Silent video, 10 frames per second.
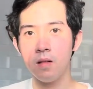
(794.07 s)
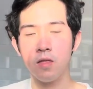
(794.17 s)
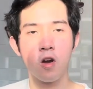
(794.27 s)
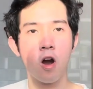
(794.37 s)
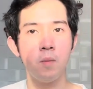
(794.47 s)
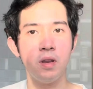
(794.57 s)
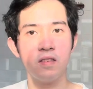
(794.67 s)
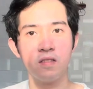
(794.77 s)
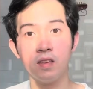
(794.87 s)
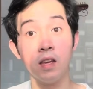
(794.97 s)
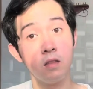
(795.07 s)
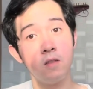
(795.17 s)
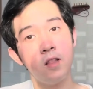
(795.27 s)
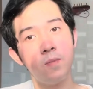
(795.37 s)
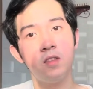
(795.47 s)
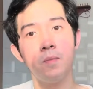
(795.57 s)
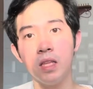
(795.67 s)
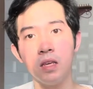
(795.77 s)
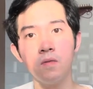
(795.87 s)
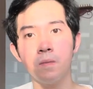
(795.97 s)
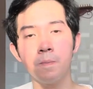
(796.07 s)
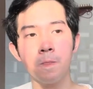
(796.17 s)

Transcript: communists here in the Philippines believe.